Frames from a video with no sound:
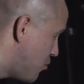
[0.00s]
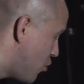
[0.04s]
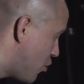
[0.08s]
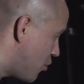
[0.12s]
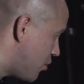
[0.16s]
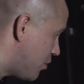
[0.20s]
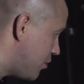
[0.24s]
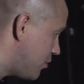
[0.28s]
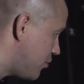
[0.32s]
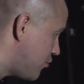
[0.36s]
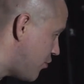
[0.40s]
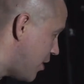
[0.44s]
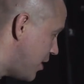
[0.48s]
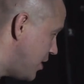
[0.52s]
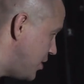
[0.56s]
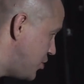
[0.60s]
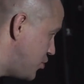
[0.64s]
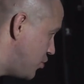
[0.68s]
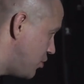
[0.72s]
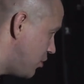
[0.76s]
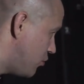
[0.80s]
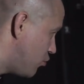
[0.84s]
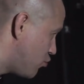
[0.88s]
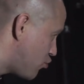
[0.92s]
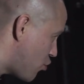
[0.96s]
more
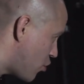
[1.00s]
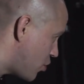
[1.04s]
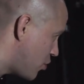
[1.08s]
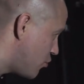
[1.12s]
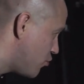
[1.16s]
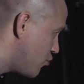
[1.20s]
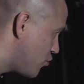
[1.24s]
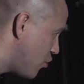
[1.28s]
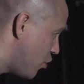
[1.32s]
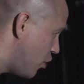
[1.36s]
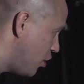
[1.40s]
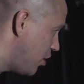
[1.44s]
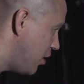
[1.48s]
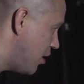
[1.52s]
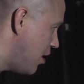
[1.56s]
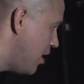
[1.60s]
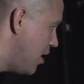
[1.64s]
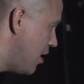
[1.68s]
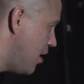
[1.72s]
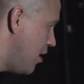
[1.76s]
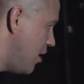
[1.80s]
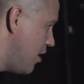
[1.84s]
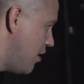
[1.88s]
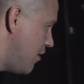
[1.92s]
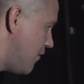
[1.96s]
traditional rock and roll
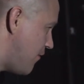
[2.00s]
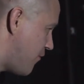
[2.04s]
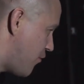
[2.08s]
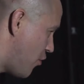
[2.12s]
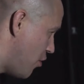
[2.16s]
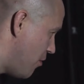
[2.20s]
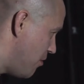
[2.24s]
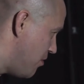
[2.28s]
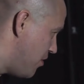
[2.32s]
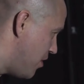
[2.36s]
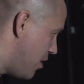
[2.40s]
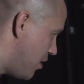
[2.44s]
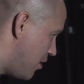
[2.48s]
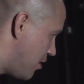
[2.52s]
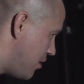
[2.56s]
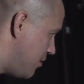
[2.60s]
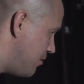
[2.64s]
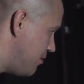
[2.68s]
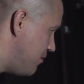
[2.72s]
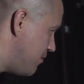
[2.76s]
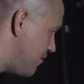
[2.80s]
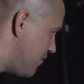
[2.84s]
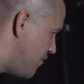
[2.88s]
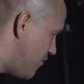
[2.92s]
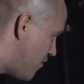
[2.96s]
from
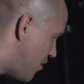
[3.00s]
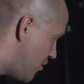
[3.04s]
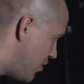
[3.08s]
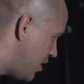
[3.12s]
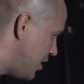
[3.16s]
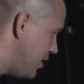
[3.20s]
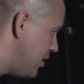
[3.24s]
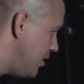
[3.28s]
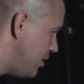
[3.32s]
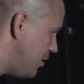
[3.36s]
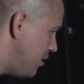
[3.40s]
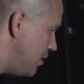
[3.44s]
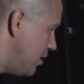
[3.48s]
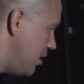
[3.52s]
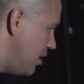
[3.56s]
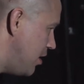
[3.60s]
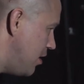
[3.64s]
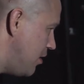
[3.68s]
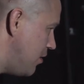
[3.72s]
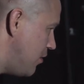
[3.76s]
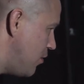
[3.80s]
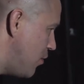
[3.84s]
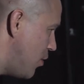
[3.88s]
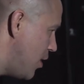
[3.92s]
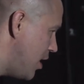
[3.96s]
their very
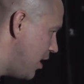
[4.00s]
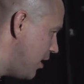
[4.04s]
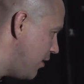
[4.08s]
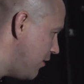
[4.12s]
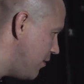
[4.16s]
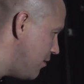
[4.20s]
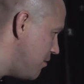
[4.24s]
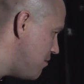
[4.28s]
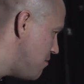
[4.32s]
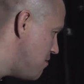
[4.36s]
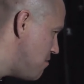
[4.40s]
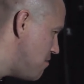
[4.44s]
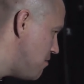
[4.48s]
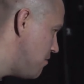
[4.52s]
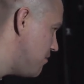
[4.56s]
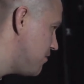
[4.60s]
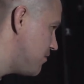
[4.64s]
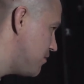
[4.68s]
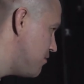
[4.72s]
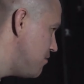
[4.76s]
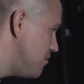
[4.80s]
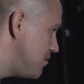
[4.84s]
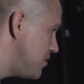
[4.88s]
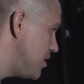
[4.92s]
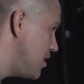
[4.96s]
well,
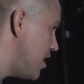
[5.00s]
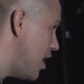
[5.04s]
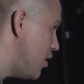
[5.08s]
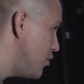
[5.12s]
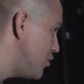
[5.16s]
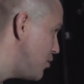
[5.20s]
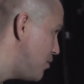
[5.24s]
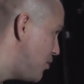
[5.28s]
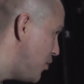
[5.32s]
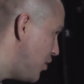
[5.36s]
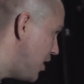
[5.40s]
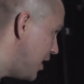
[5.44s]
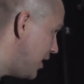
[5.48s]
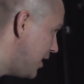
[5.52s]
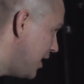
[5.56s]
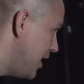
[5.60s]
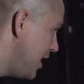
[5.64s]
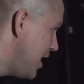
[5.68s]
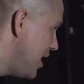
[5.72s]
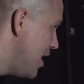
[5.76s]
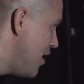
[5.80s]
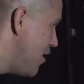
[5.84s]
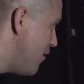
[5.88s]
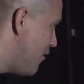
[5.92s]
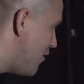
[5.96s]
how to put it,
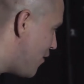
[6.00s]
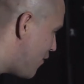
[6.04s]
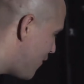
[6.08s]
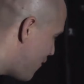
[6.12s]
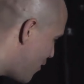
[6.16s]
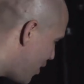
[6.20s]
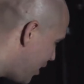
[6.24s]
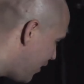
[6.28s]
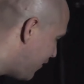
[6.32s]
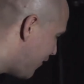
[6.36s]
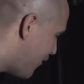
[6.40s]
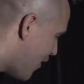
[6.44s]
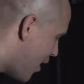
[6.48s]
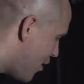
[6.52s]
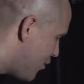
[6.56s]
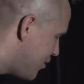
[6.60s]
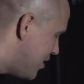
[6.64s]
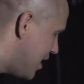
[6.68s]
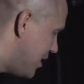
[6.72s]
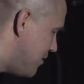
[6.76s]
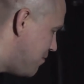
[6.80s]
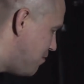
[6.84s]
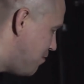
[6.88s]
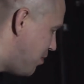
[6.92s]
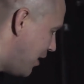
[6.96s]

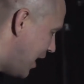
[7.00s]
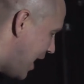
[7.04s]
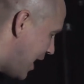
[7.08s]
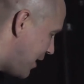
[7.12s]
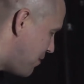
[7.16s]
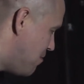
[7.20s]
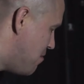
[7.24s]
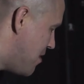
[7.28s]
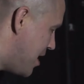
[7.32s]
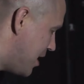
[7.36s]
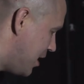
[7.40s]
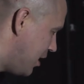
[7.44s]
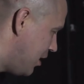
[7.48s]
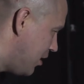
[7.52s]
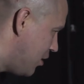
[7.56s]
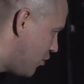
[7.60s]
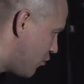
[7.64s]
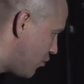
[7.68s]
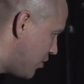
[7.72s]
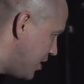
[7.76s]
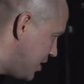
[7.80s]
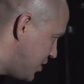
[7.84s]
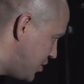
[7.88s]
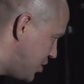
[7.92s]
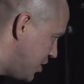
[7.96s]
well-founded black metal
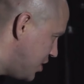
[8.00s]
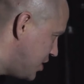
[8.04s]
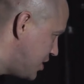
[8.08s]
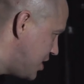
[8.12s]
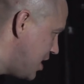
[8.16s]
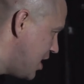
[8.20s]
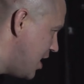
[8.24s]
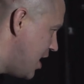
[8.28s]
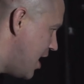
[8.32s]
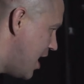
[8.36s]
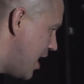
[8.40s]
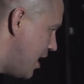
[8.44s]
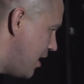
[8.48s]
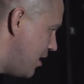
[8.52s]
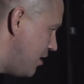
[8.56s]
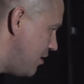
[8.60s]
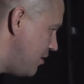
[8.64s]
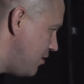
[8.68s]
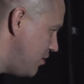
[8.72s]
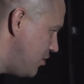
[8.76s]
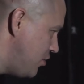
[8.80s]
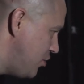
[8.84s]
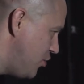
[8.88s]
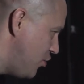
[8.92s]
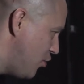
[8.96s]
origins, and
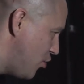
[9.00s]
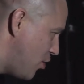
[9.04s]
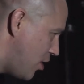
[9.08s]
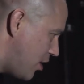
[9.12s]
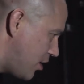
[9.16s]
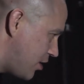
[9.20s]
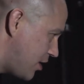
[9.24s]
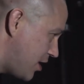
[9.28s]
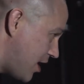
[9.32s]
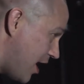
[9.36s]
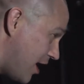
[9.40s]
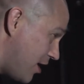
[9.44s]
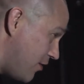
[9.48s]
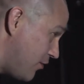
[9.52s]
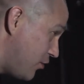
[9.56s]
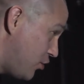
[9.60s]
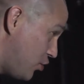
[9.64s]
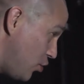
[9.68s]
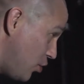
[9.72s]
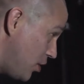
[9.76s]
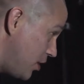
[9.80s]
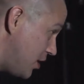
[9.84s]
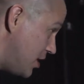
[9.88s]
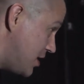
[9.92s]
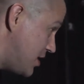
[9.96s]
you are kind of
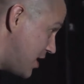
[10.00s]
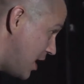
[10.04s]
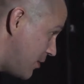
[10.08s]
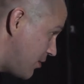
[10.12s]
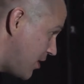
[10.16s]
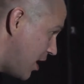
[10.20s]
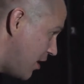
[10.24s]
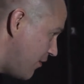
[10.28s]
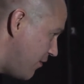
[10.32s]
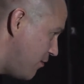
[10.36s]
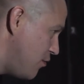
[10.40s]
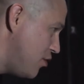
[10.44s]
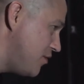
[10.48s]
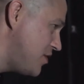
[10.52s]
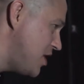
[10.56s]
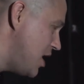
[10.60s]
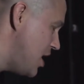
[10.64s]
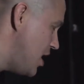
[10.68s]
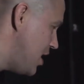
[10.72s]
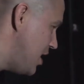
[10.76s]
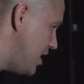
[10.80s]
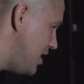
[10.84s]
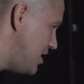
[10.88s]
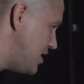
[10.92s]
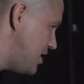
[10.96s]
doing the same kind of moves.
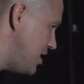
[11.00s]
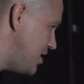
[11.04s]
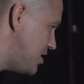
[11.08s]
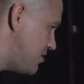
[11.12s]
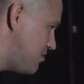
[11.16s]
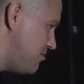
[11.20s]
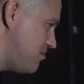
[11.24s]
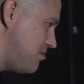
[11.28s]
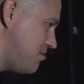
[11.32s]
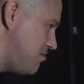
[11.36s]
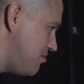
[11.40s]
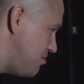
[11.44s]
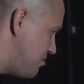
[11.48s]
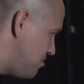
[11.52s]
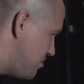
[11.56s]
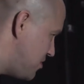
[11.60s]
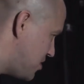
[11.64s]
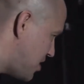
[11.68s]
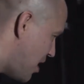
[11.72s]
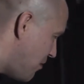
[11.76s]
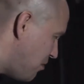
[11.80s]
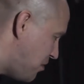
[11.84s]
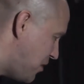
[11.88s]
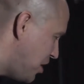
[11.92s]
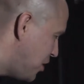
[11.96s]
Is this
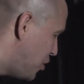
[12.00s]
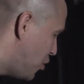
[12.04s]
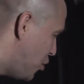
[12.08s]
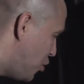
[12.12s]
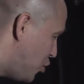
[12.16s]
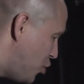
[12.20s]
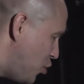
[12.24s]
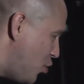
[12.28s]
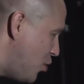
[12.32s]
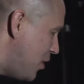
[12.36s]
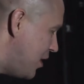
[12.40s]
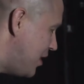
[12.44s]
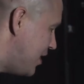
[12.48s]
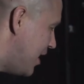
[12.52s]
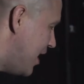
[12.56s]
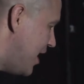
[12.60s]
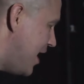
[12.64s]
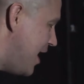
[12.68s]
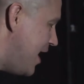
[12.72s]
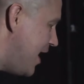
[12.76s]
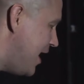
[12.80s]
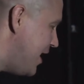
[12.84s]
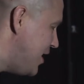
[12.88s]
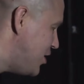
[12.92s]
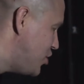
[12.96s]
something to do with the
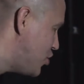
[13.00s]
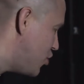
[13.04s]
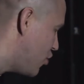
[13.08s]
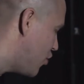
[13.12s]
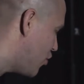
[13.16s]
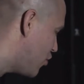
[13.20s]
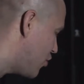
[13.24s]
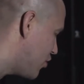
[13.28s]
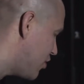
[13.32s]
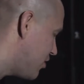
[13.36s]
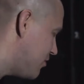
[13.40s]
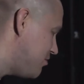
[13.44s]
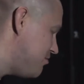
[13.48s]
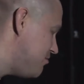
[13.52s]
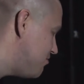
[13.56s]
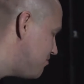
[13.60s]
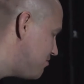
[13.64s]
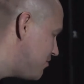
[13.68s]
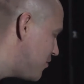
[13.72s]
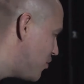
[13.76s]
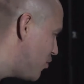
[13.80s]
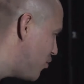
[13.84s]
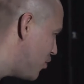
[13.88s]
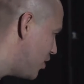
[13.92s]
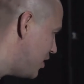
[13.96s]
age, or
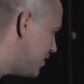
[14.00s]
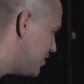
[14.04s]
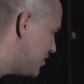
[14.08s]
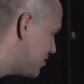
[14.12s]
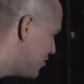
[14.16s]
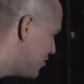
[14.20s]
what is